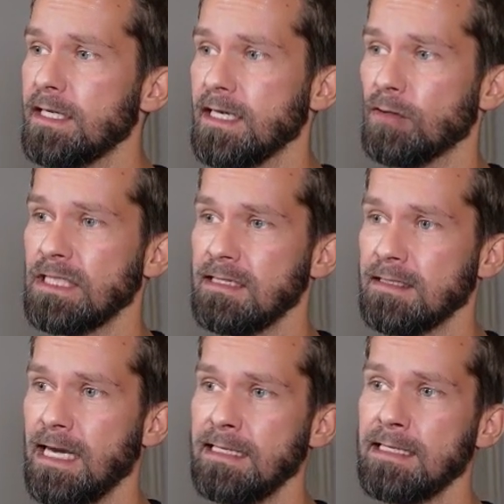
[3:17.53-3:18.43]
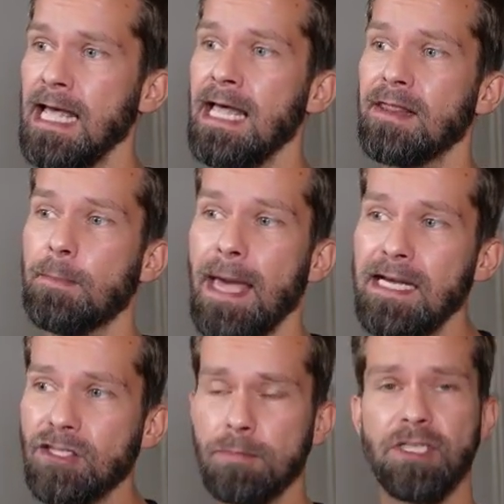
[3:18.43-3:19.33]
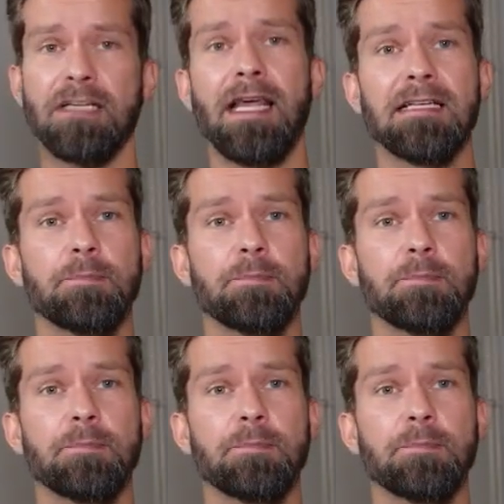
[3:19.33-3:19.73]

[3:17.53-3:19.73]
at our test case, the page object that is